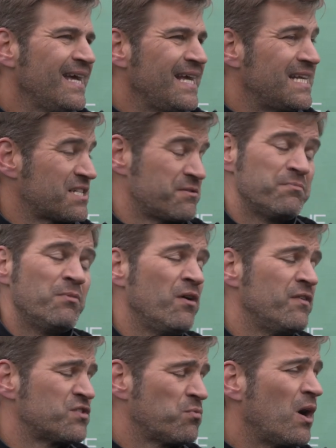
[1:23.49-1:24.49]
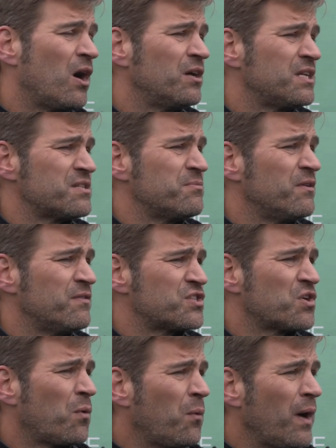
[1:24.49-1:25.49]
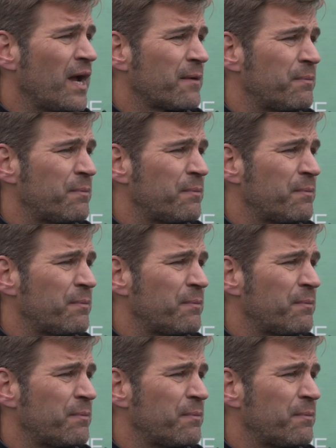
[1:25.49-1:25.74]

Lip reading: He doesn't move as well, he doesn't move as quick,